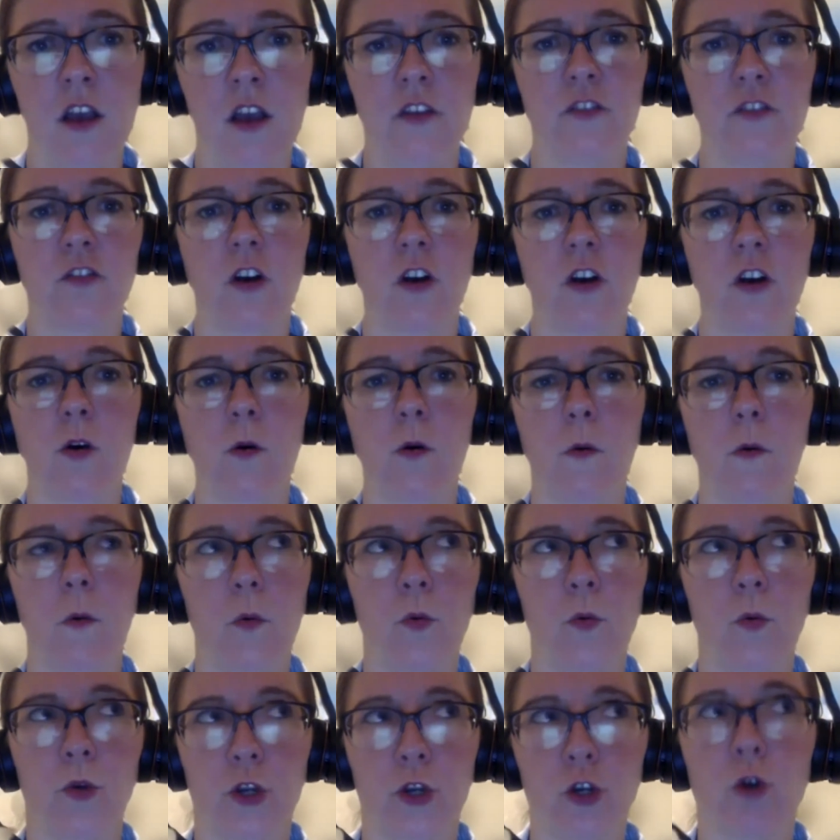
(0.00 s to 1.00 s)
So
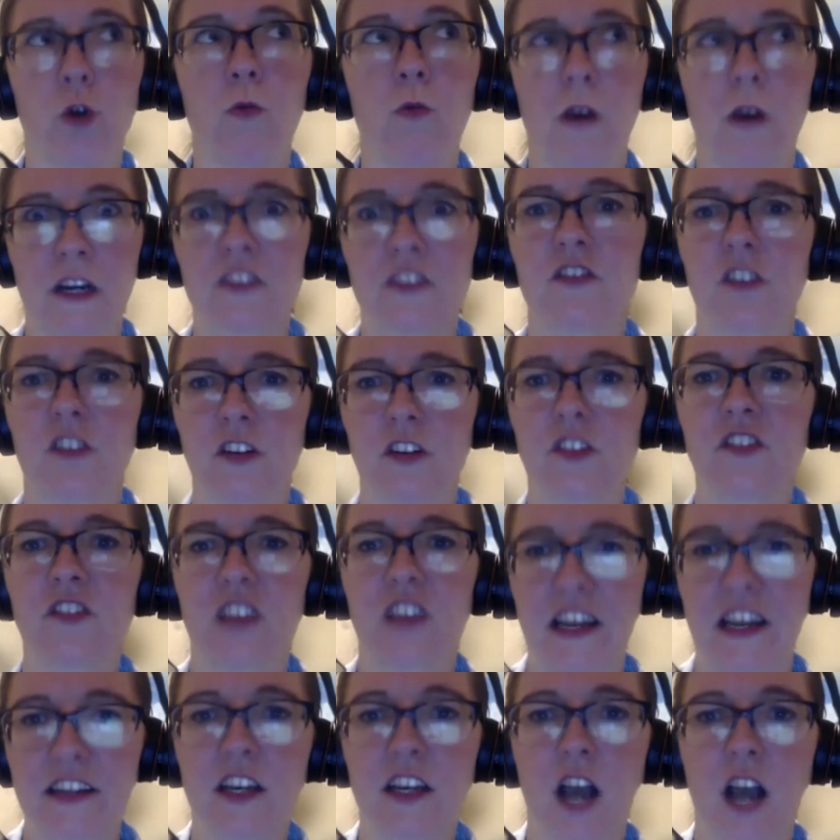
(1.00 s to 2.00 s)
you'll want to start
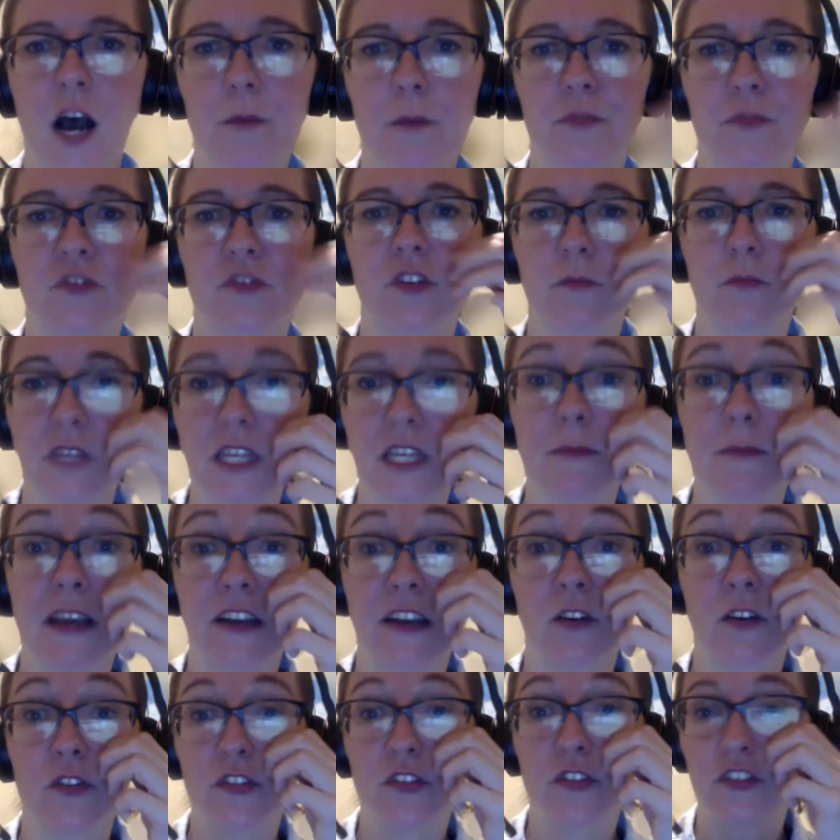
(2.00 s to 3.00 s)
setting up some
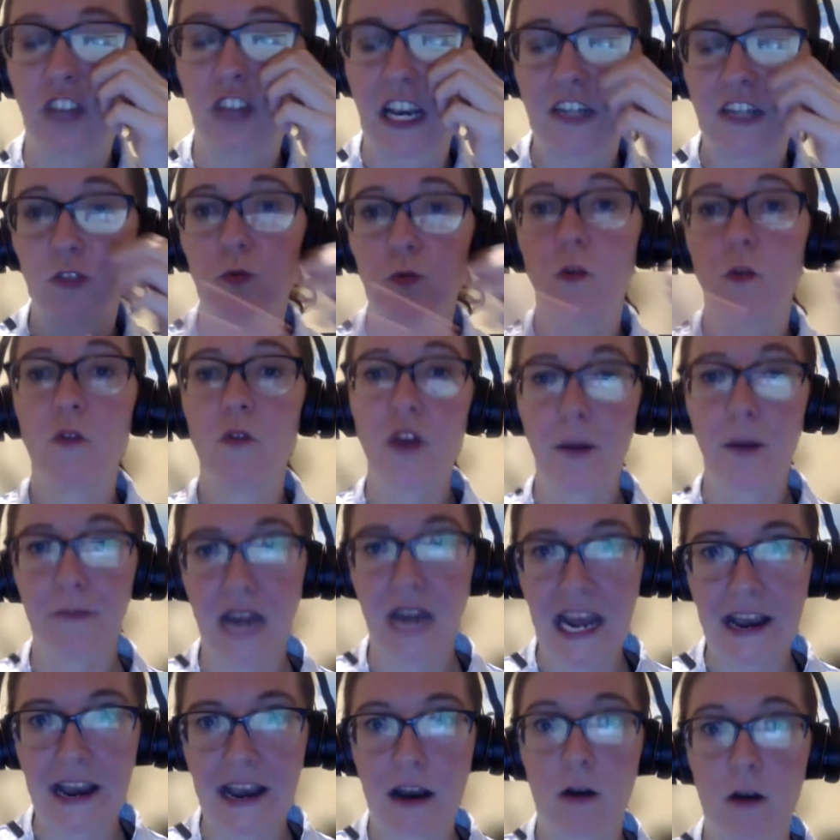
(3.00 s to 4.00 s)
emails, schedule them
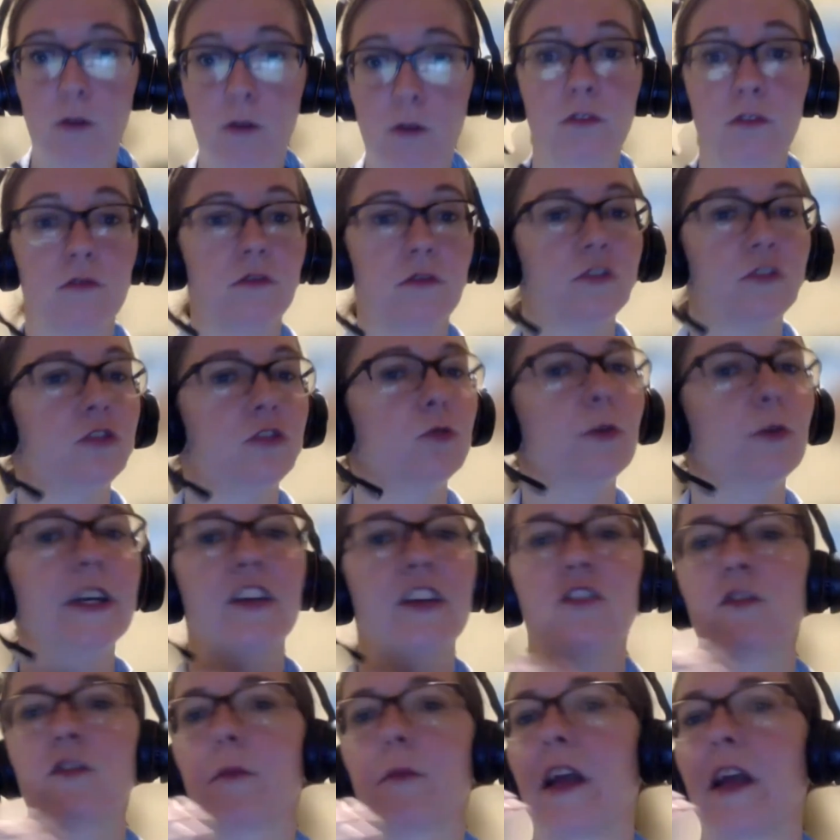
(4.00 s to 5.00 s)
now two
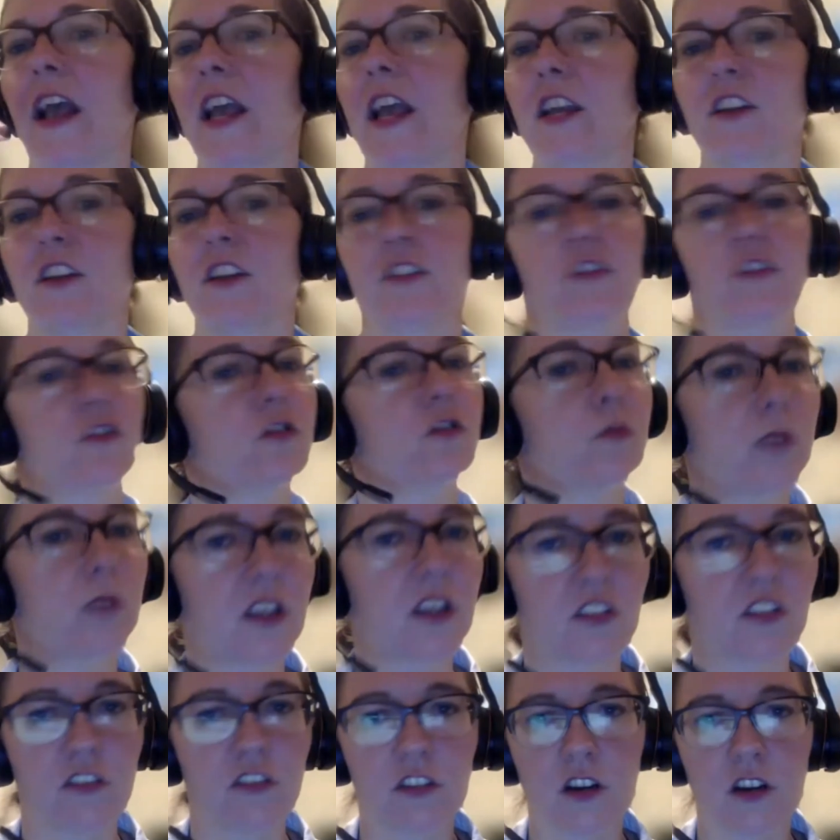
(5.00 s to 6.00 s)
weeks from hey it's two
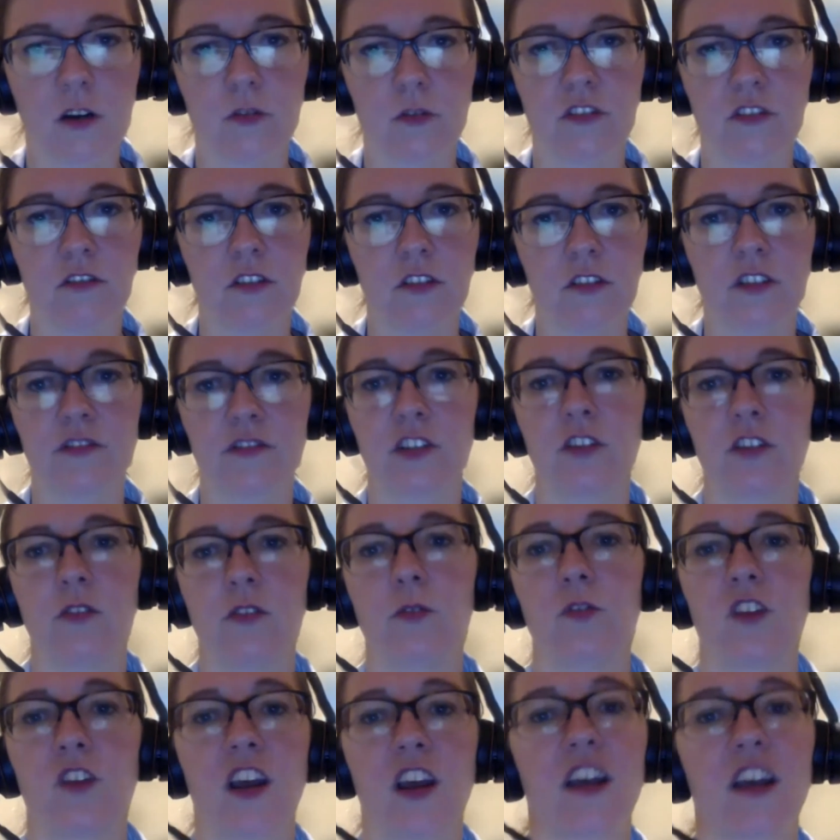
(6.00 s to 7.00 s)
weeks to go till giving
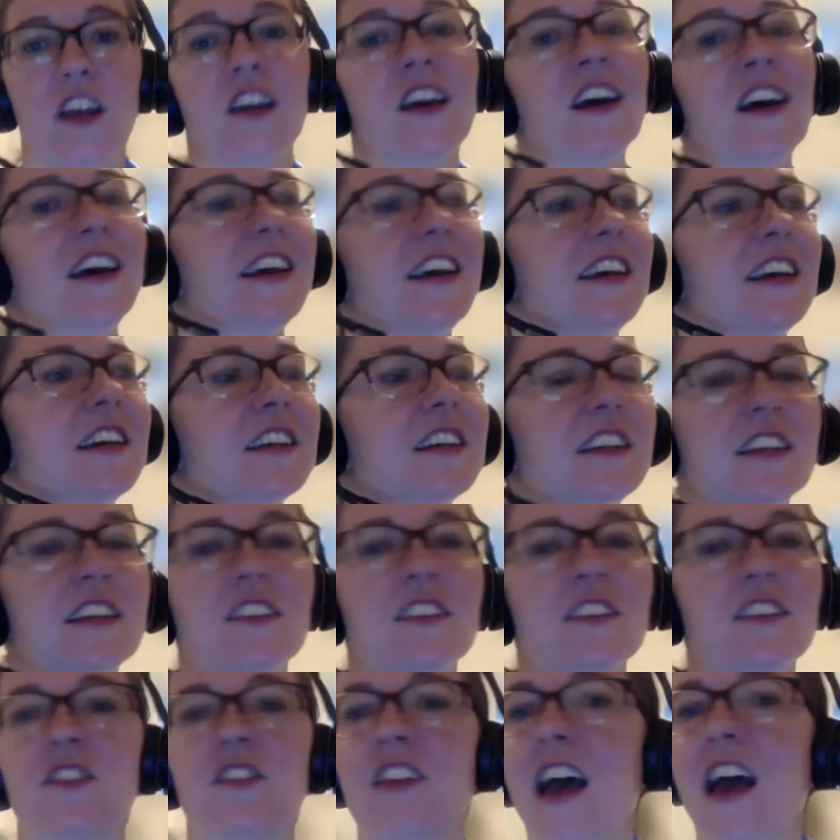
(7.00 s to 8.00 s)
tuesday it
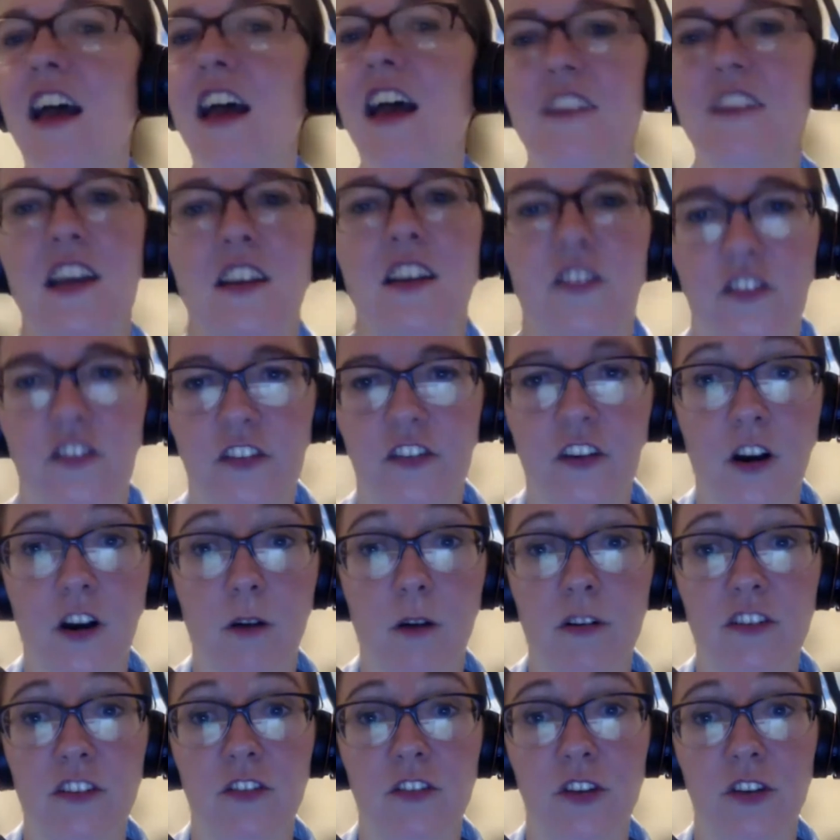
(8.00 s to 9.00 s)
is 10 days to
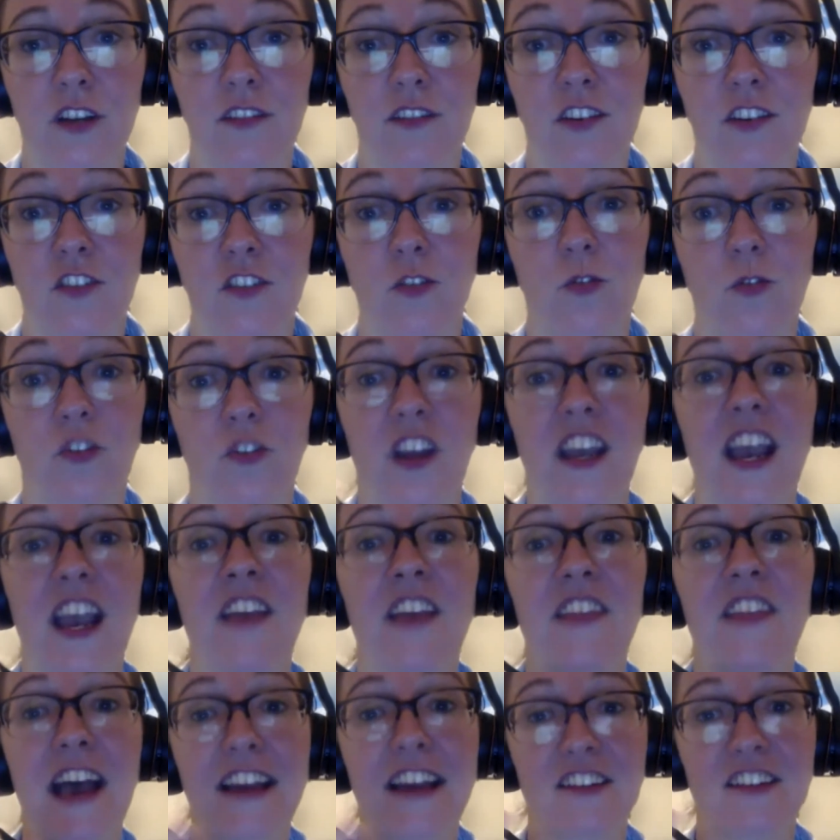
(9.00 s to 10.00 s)
go until giving tuesday
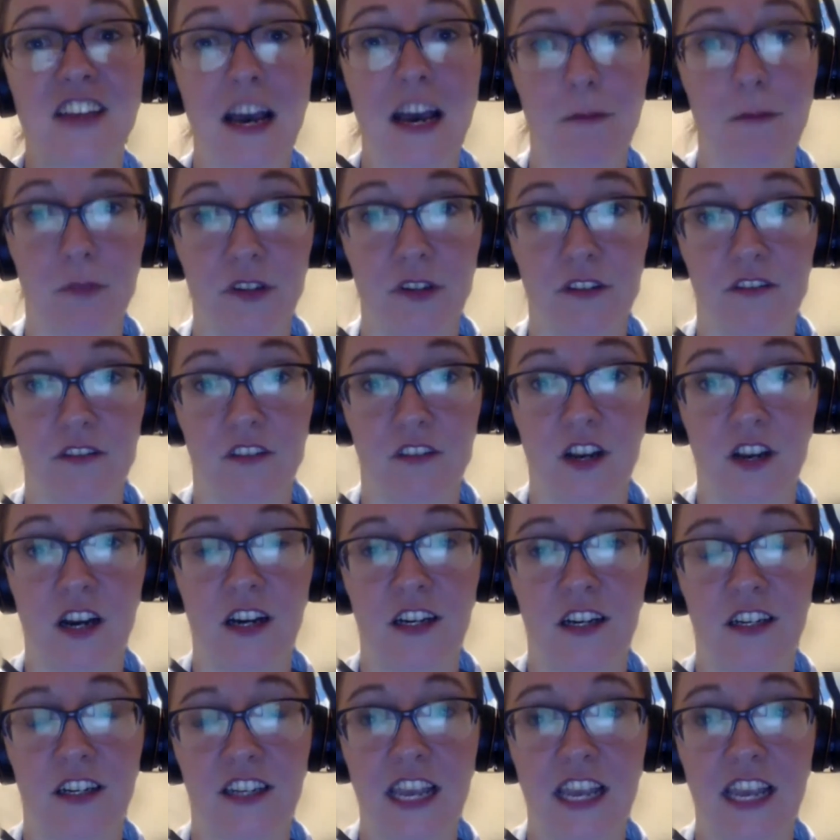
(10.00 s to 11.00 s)
and that template
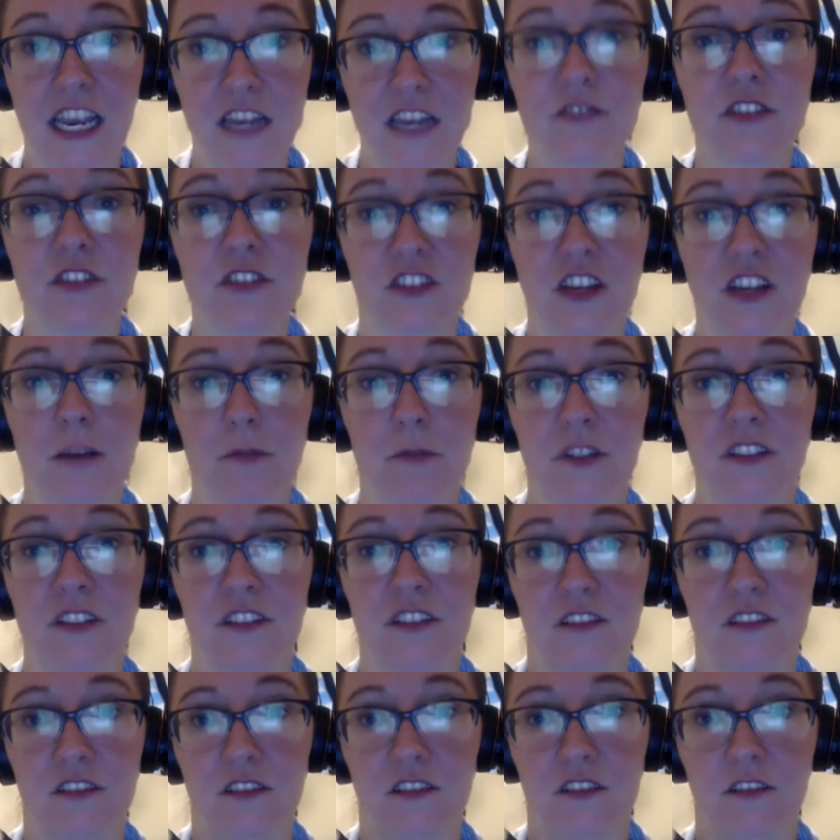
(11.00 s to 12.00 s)
uh, canva template
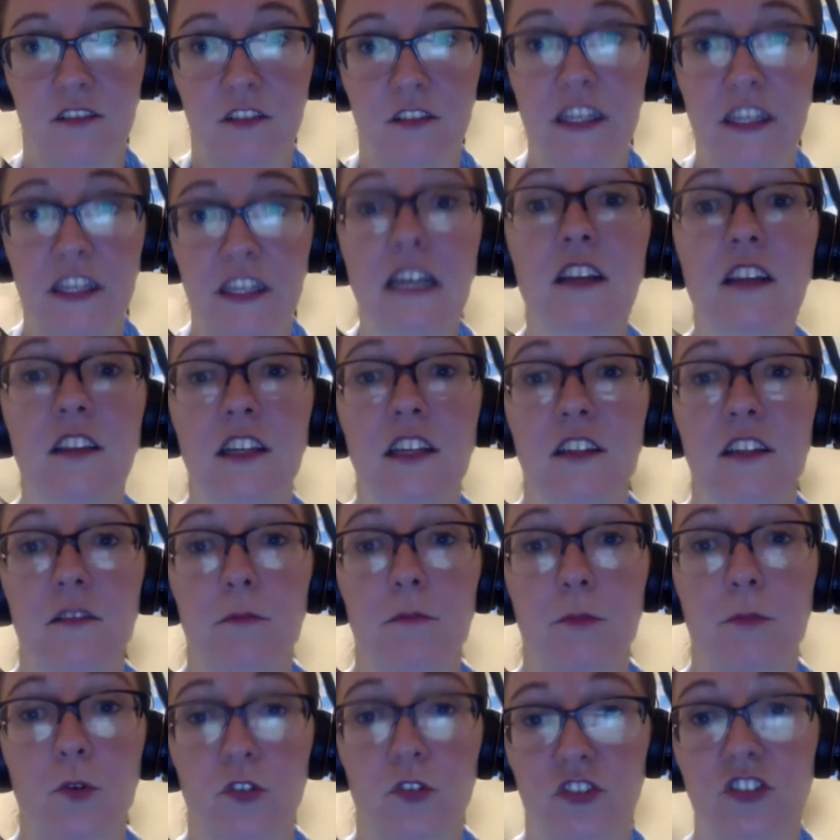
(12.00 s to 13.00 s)
link that
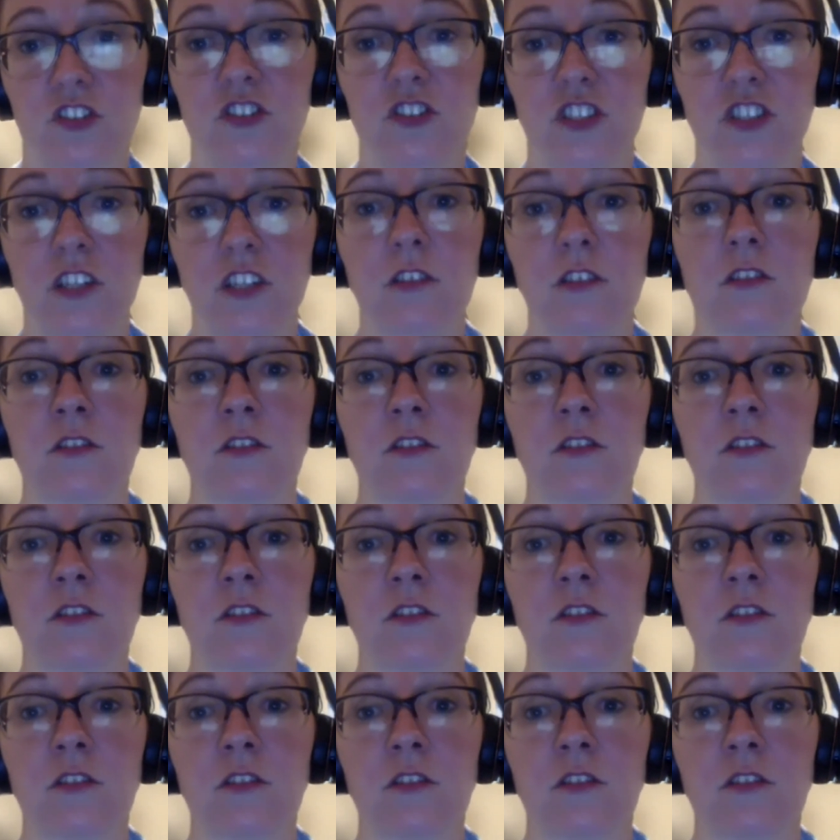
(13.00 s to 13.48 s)
portia shared